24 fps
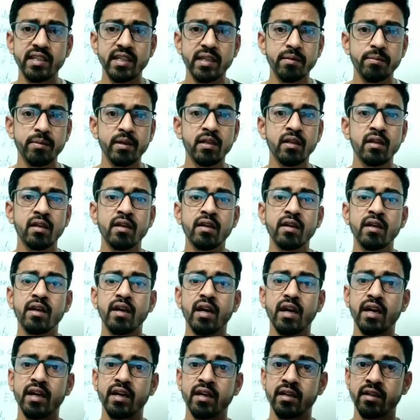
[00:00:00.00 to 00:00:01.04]
table
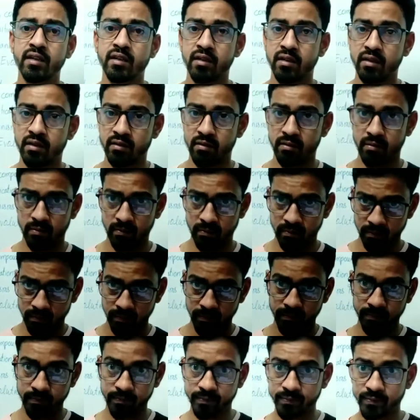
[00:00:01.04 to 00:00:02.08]
and
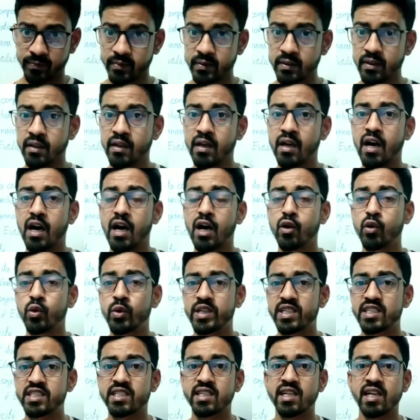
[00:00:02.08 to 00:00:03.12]
how
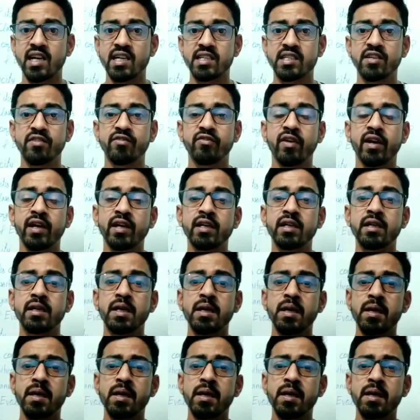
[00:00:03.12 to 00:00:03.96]
it's classified?